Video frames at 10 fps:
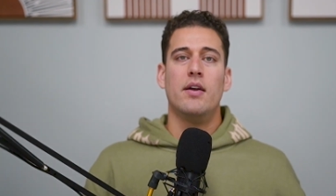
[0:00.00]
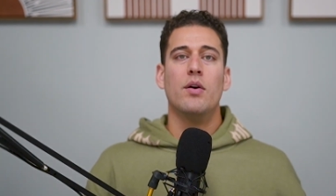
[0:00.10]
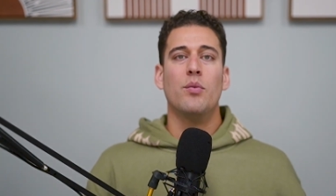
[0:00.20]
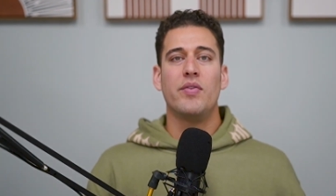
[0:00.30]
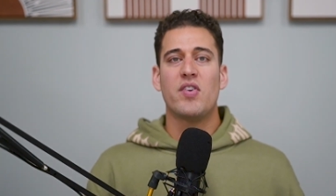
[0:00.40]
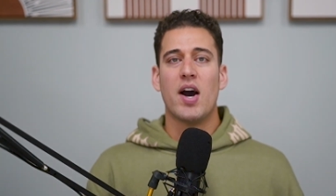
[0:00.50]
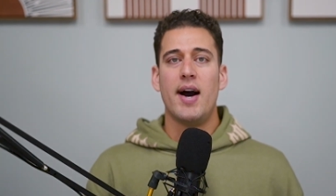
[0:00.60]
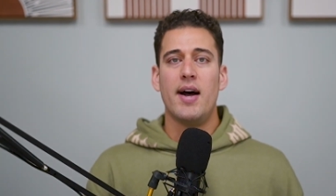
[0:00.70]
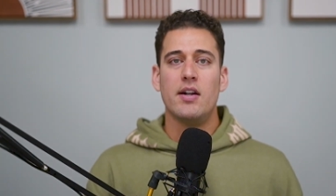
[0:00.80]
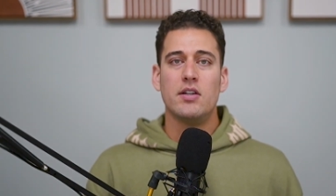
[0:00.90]
we've
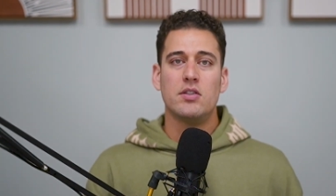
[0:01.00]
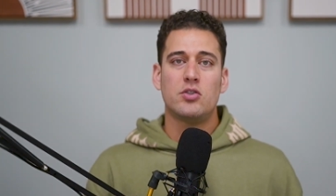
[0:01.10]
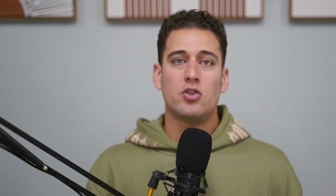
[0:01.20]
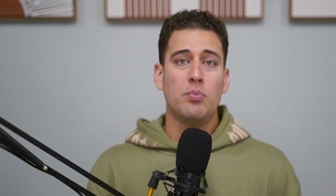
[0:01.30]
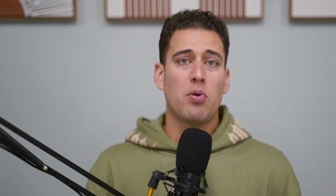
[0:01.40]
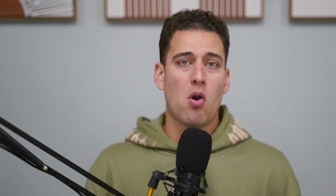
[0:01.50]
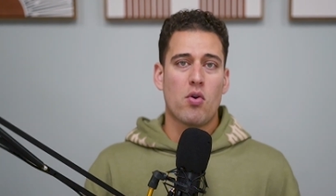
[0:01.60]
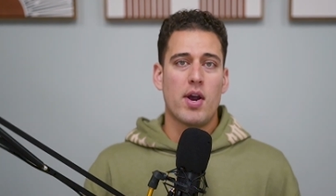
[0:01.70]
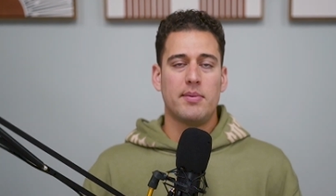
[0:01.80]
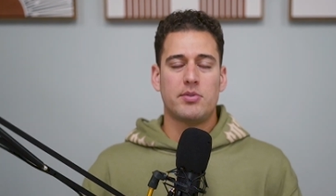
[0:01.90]
got 2
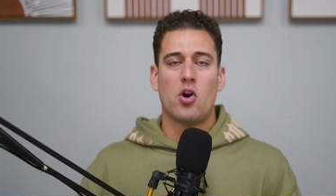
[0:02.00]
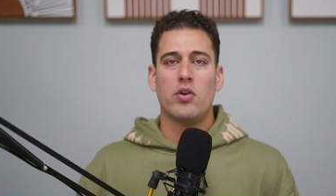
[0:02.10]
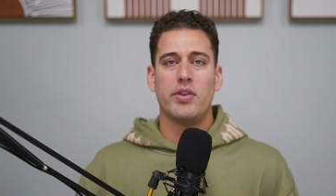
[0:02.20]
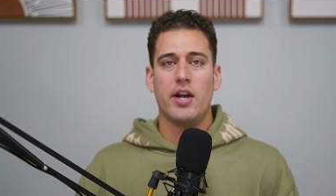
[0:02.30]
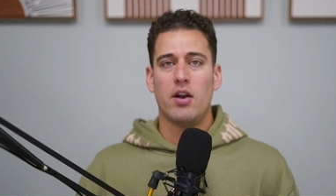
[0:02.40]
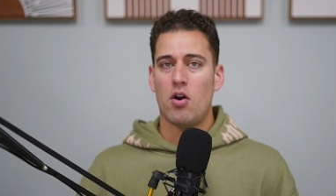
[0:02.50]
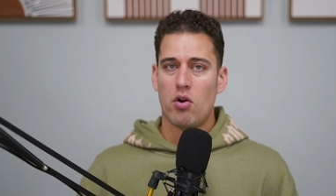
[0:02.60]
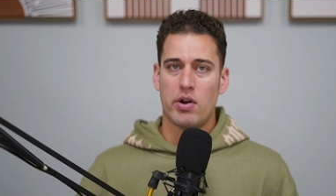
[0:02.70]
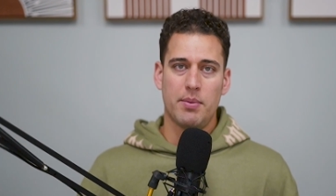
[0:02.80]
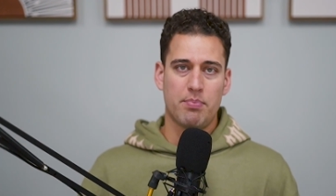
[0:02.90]
programs on there
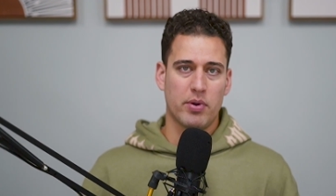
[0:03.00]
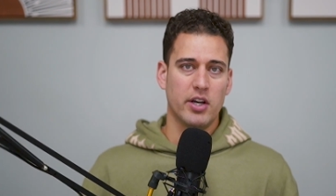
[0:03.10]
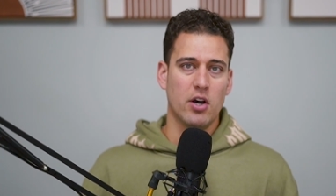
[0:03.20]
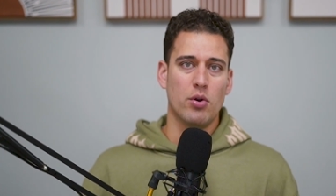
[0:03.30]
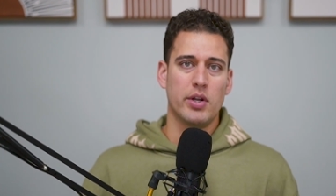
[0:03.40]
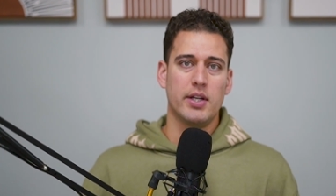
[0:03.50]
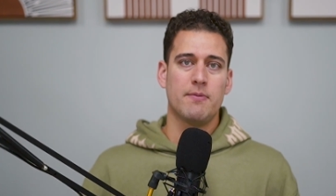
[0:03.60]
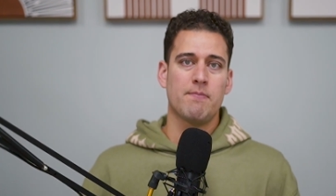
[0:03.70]
already preloaded.